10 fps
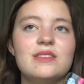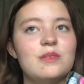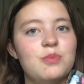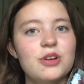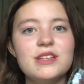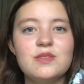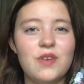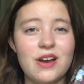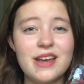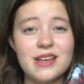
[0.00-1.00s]
The book is
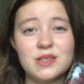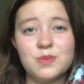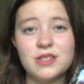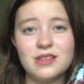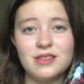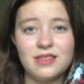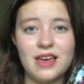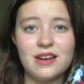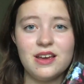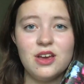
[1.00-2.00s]
very explicit
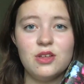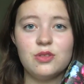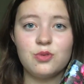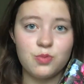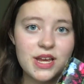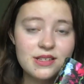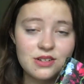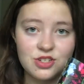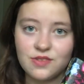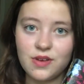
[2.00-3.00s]
that the
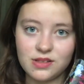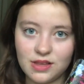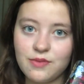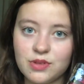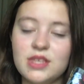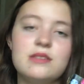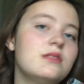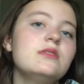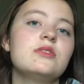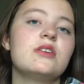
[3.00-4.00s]
reason she fell in love with this
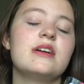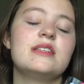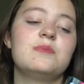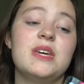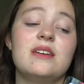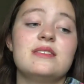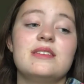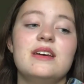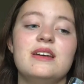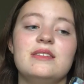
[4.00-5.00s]
sister is
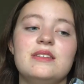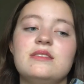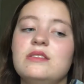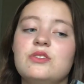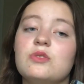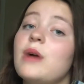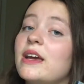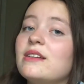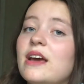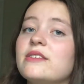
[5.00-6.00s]
because this sister
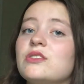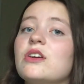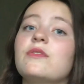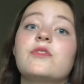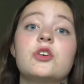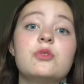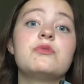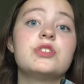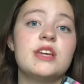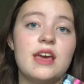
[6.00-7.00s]
recognized her for
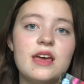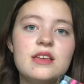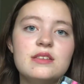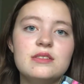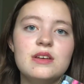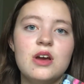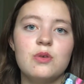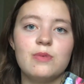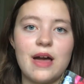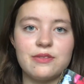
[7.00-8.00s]
who she is
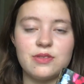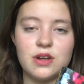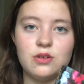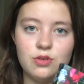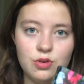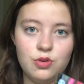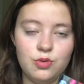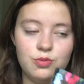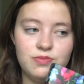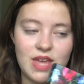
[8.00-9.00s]
rather than
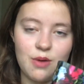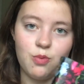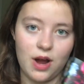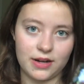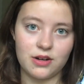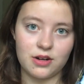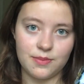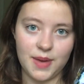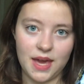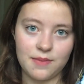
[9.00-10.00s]
who they wanted her
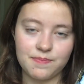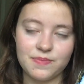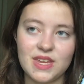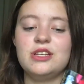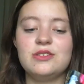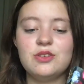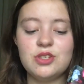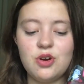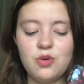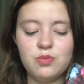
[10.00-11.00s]
to be. She is
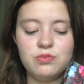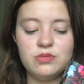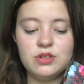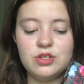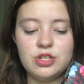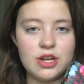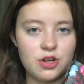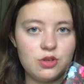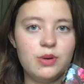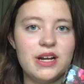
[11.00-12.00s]
also
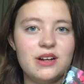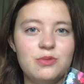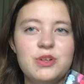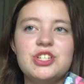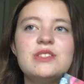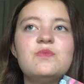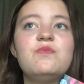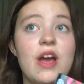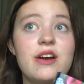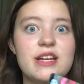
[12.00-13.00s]
genderqueer, which is
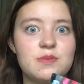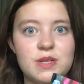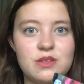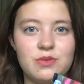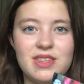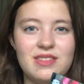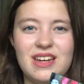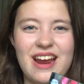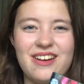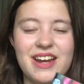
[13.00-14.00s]
very explicit within
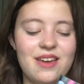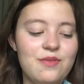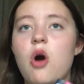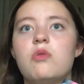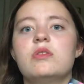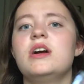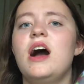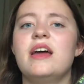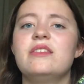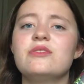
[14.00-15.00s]
the narrative. Oh
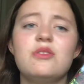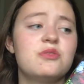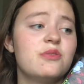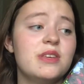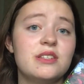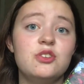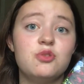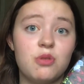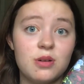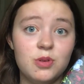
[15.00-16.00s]
god, there's also this
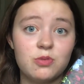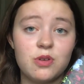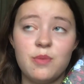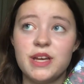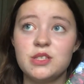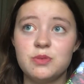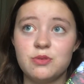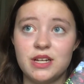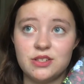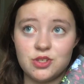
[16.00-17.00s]
adorable romance
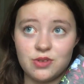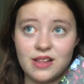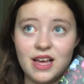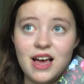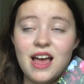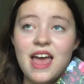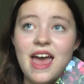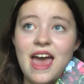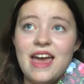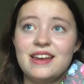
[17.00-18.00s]
between Estrella
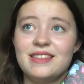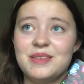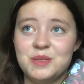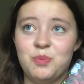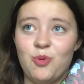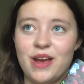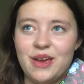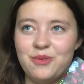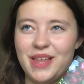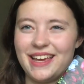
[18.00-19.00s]
and this
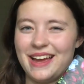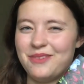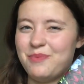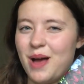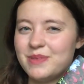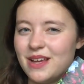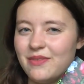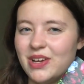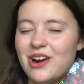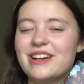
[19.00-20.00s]
boy who kind of pops out
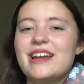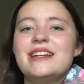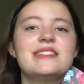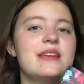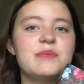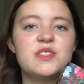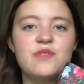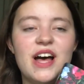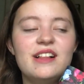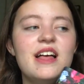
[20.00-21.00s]
of the garden, and his name is
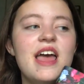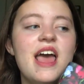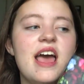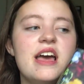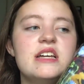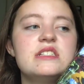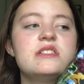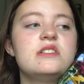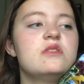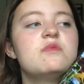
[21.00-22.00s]
Fel, and
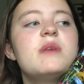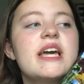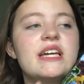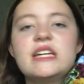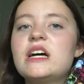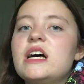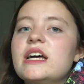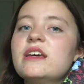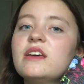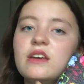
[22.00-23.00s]
oh my
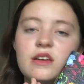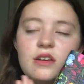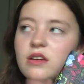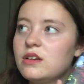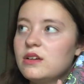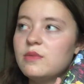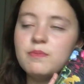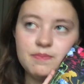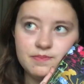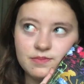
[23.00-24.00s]
god,
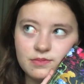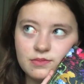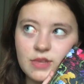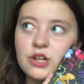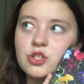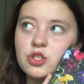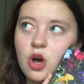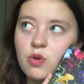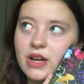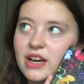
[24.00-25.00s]
they're
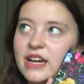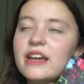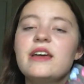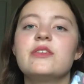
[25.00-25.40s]
so good.